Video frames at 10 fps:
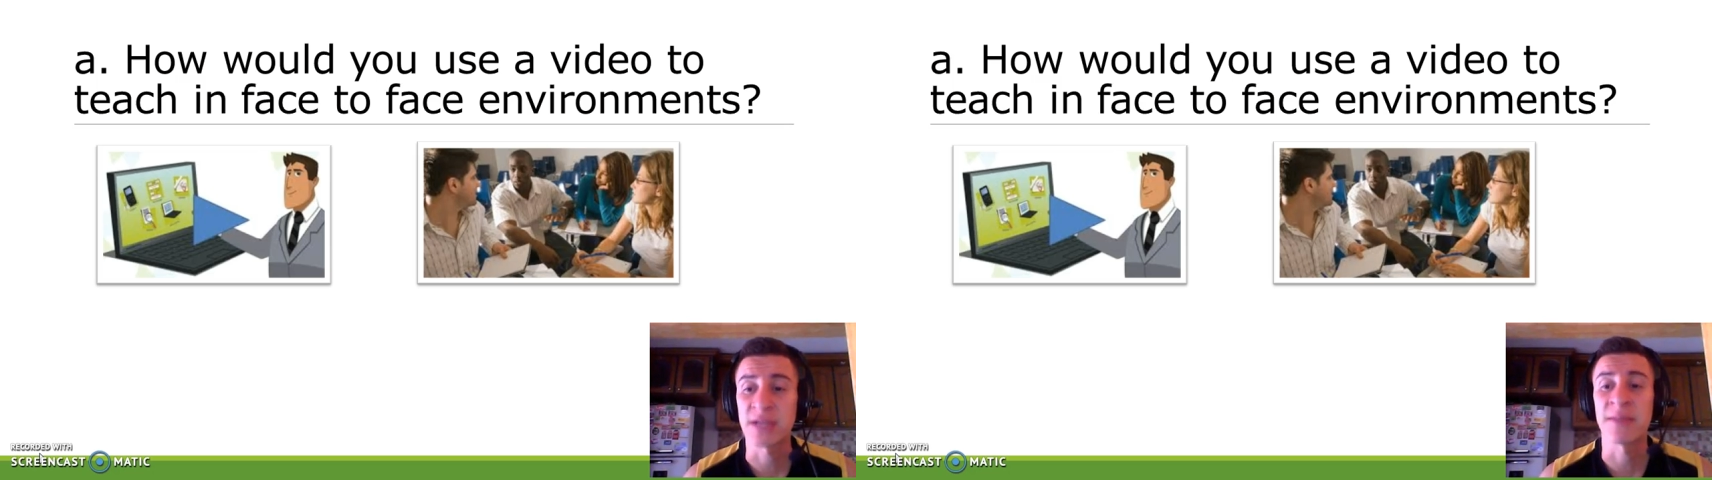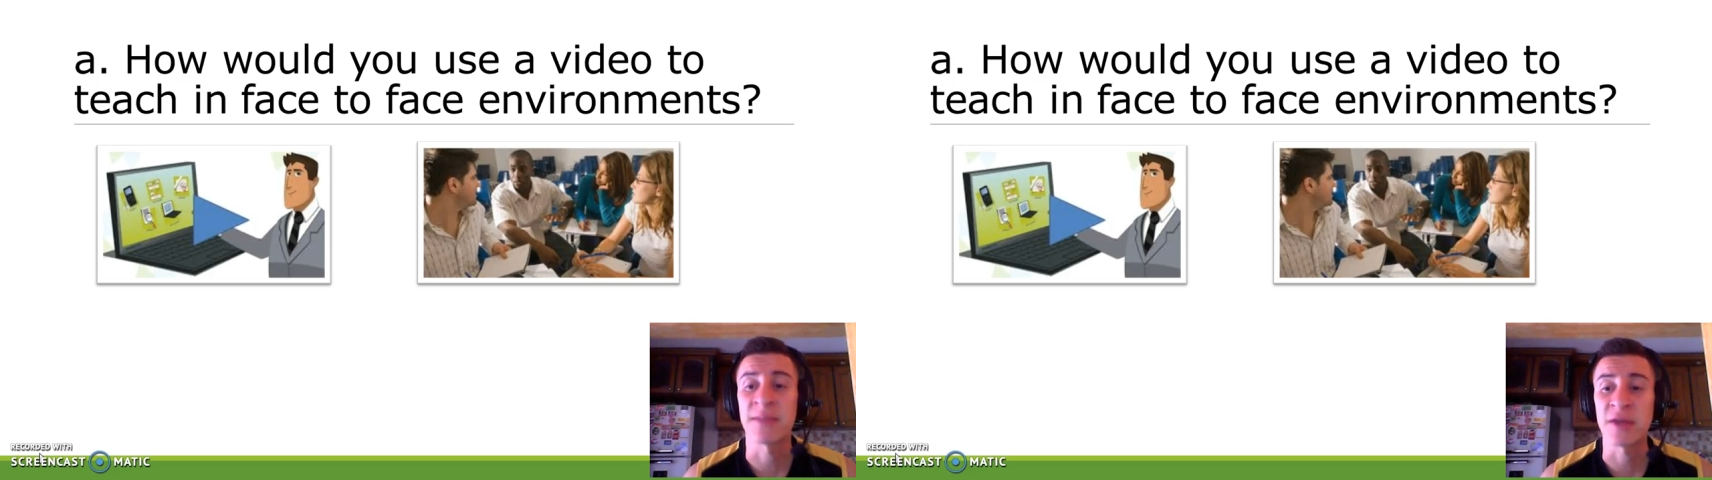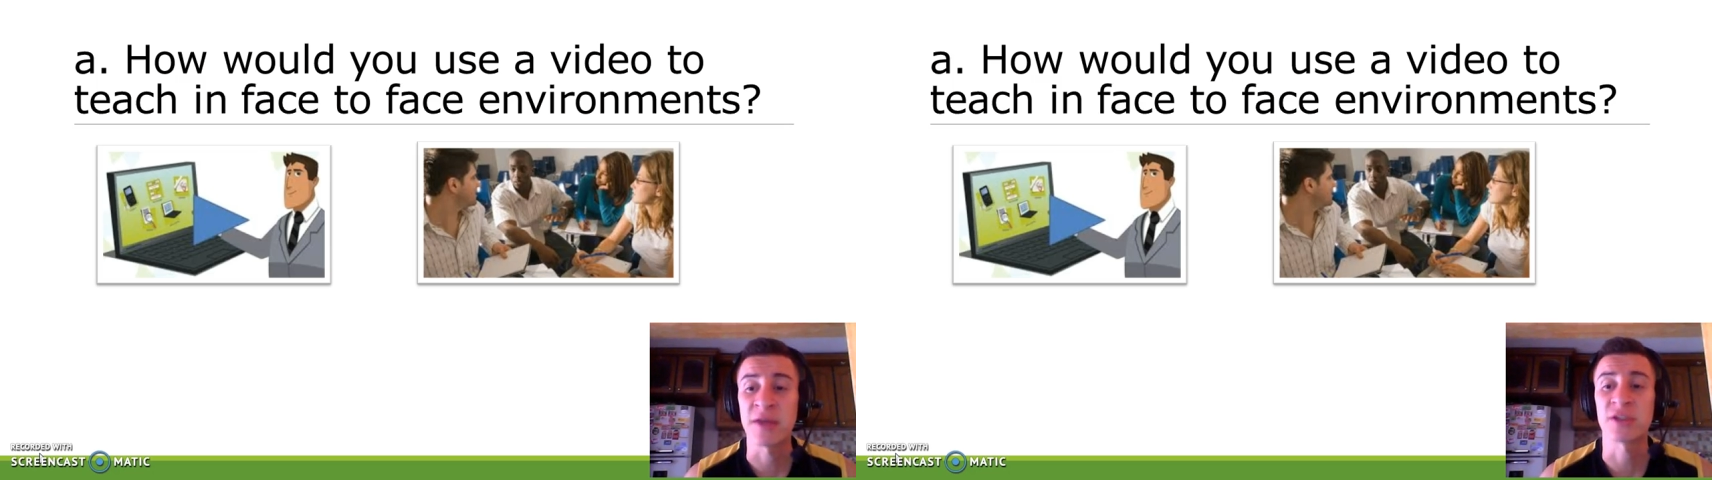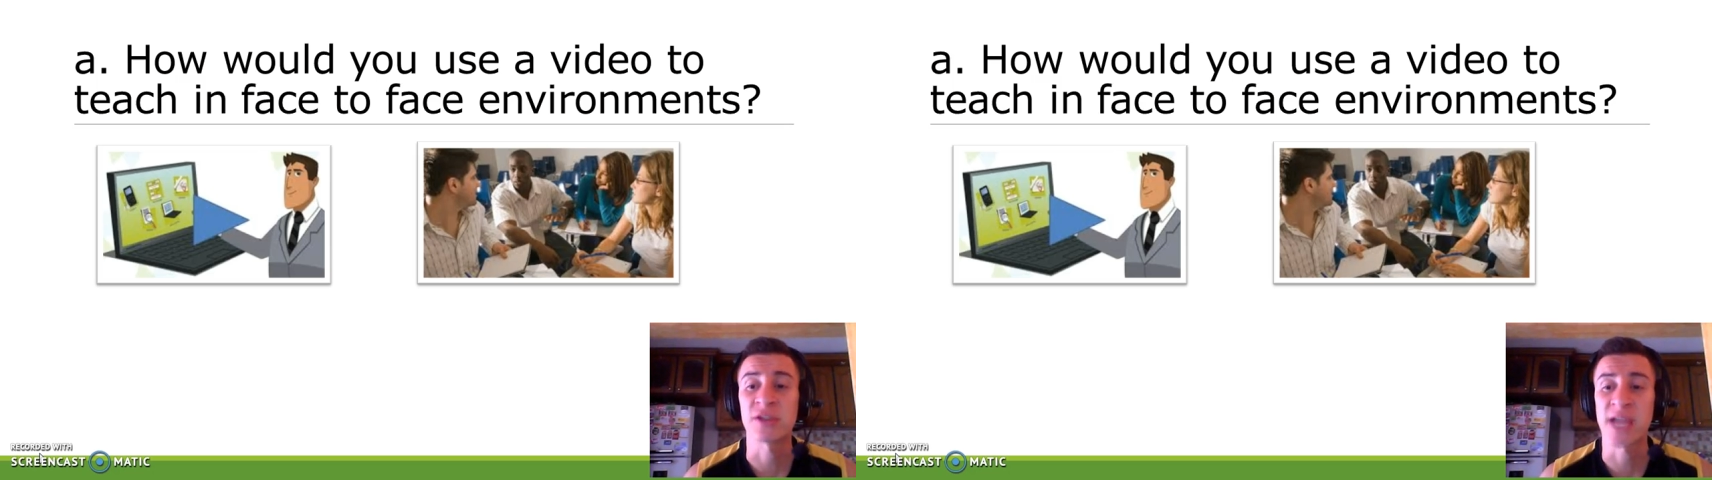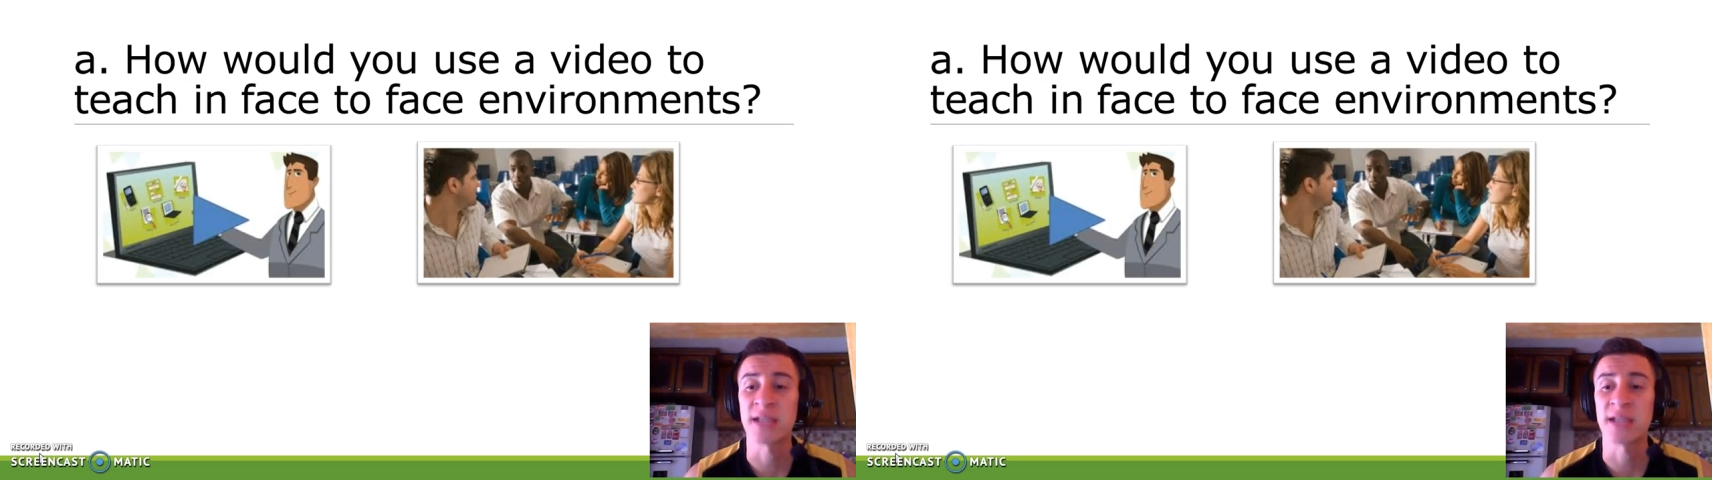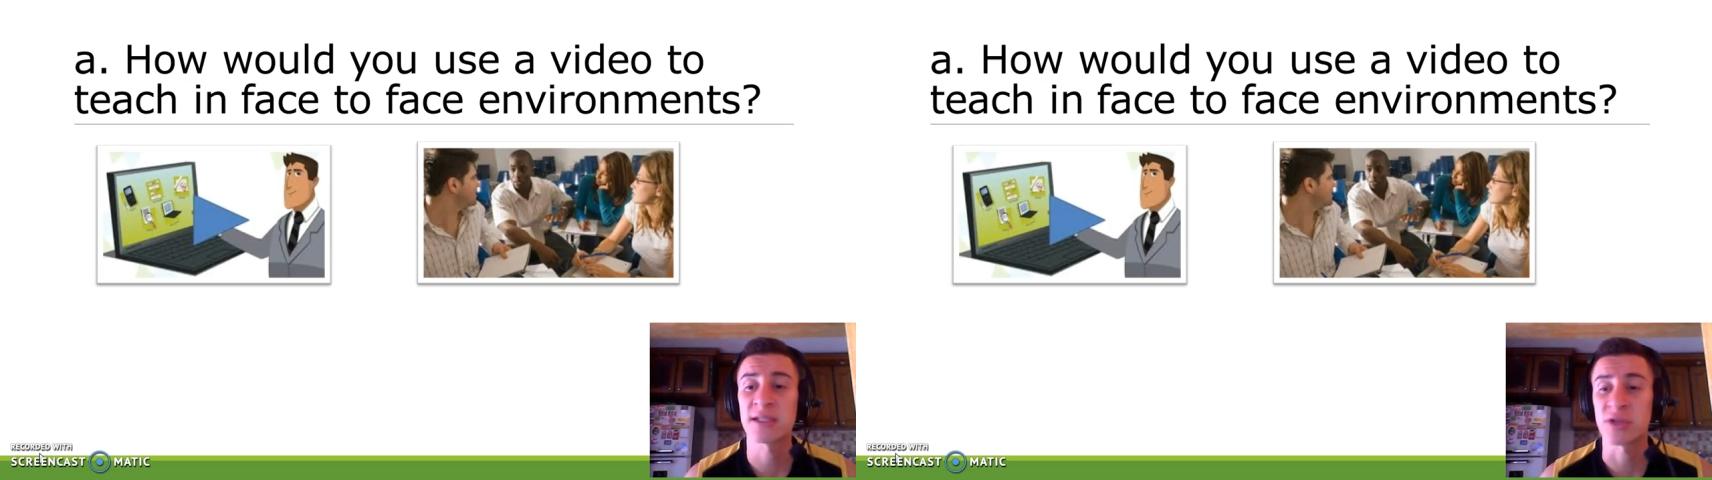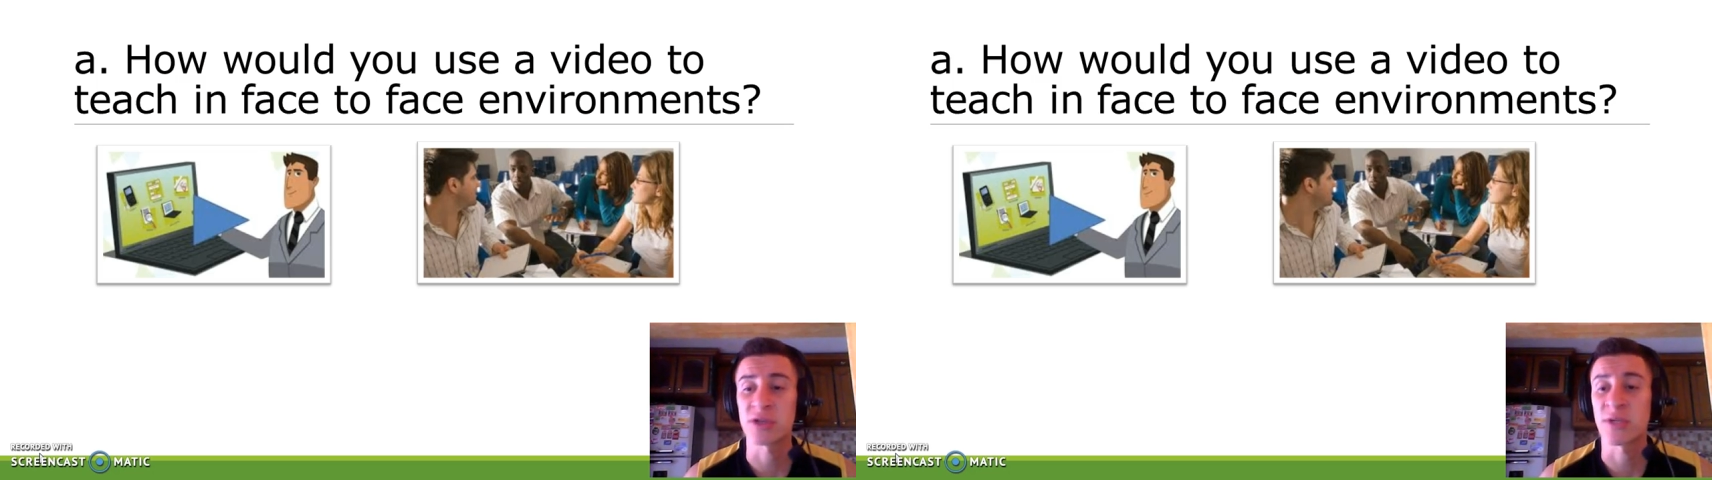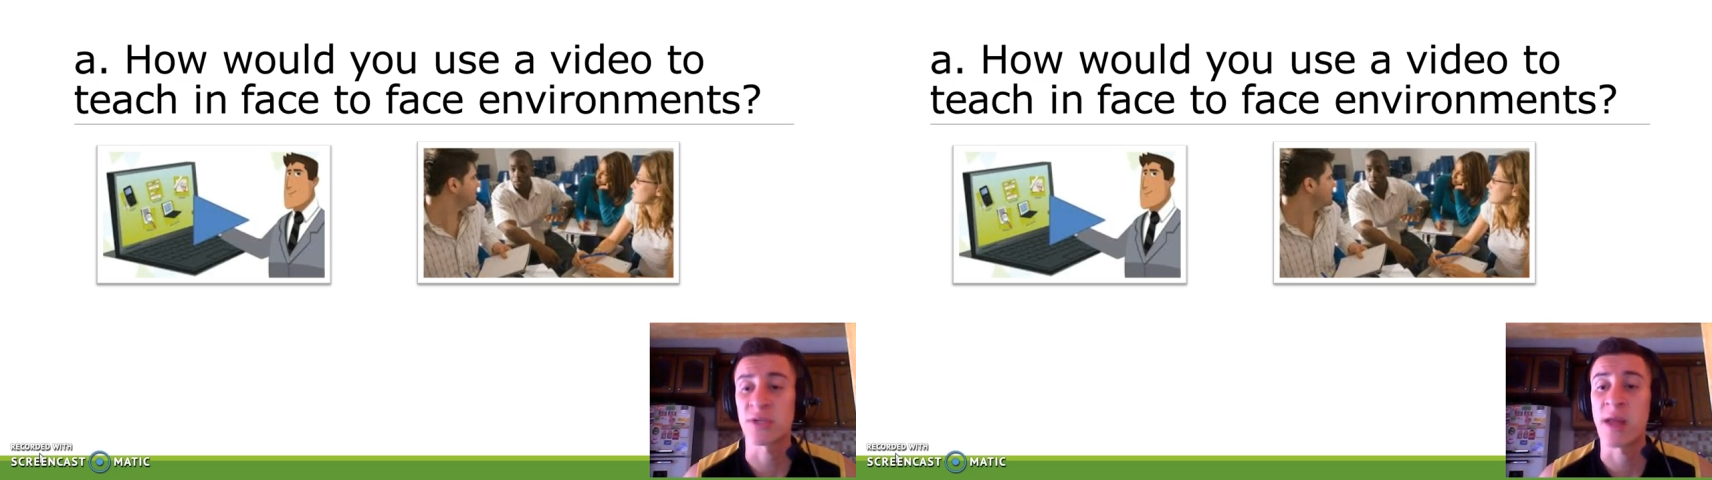that the video contains
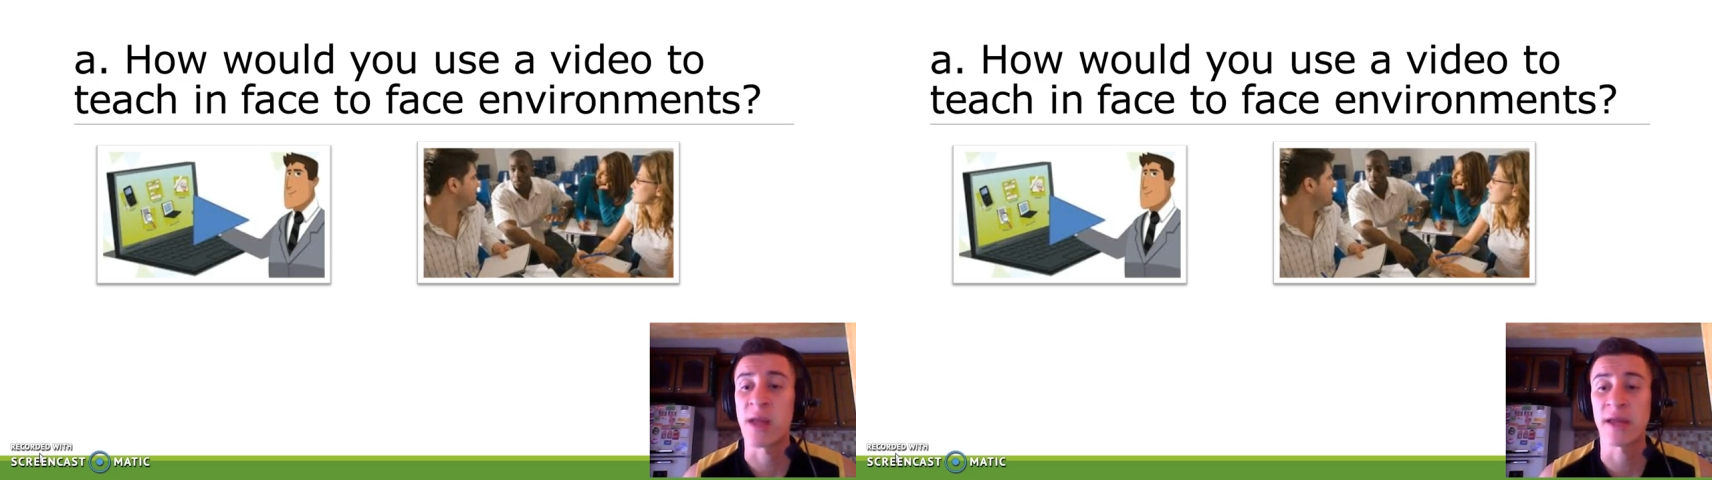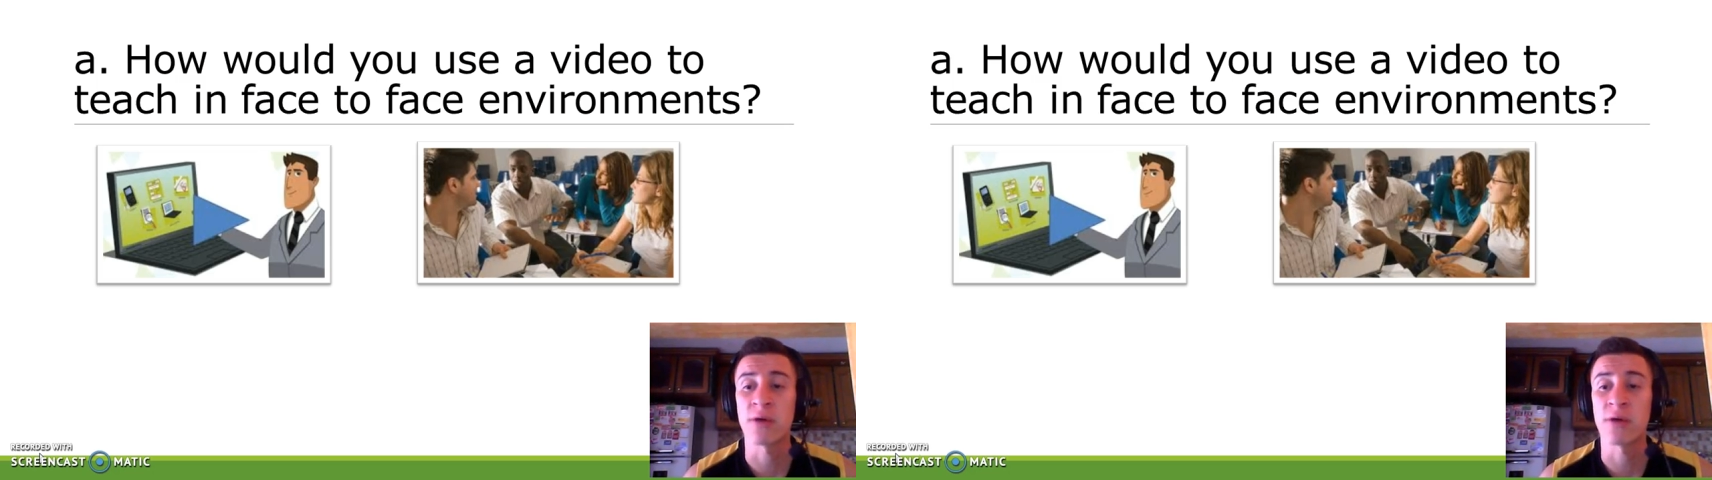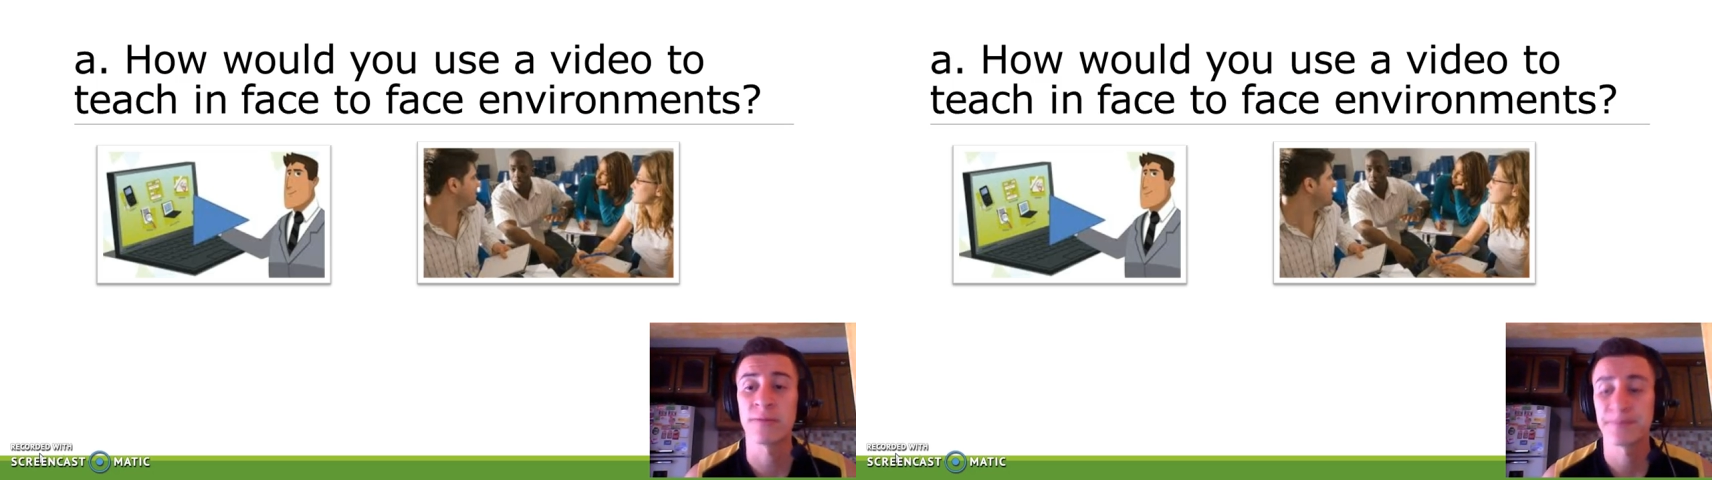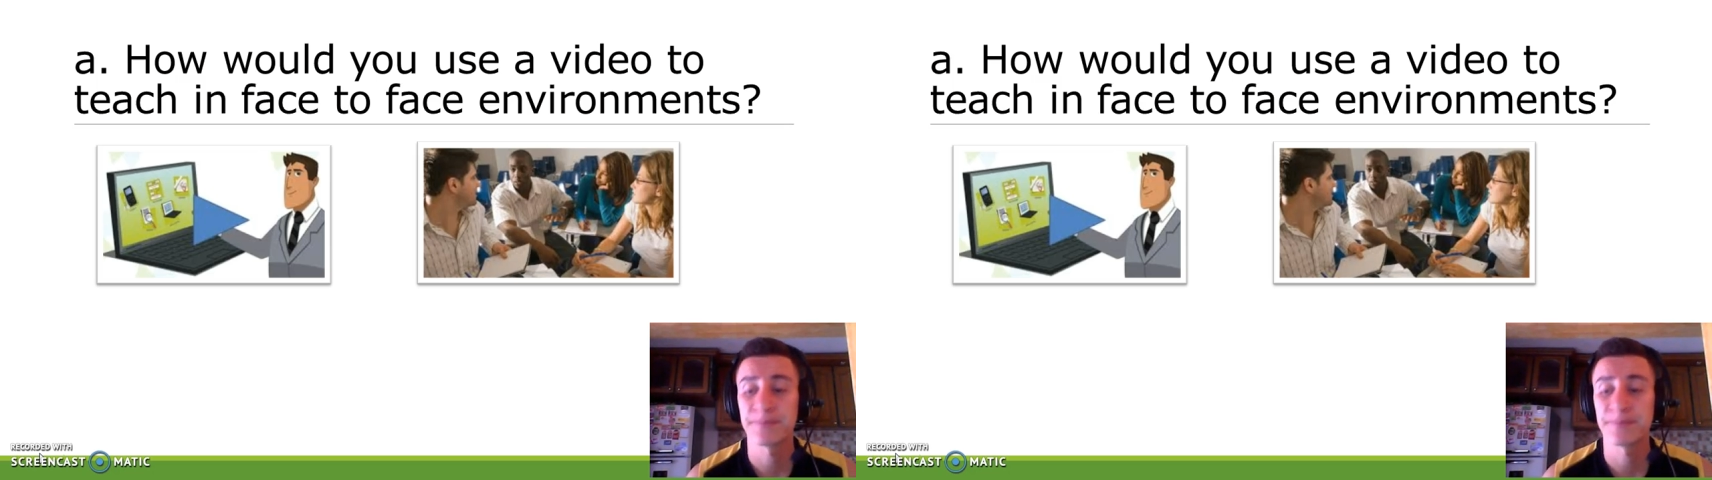just a while ago.